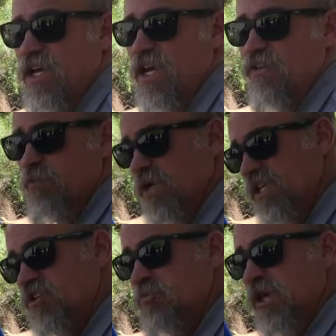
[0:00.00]
Uh, they're being
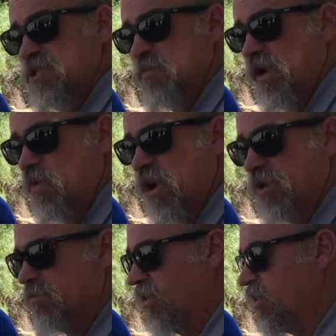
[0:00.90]
displaced by
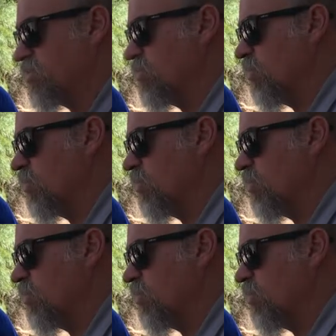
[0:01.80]
wild burros and